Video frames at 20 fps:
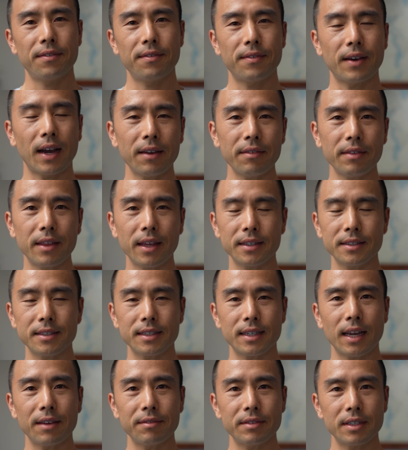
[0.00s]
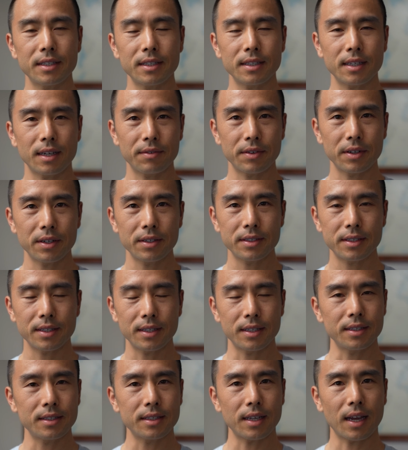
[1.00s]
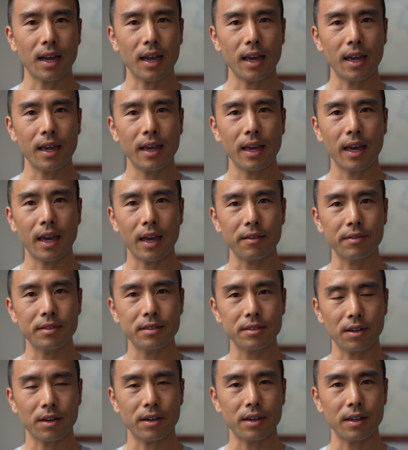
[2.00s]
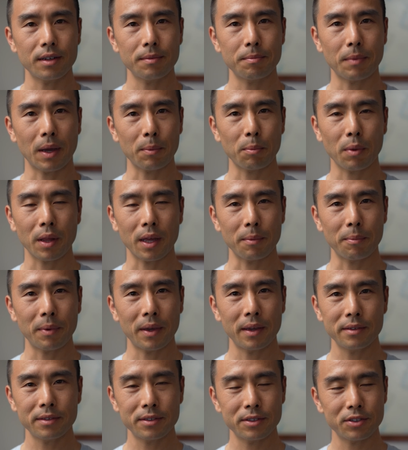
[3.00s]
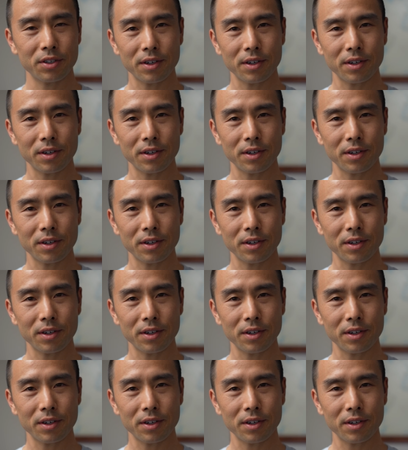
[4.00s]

five things that I've discovered since I have started my plant based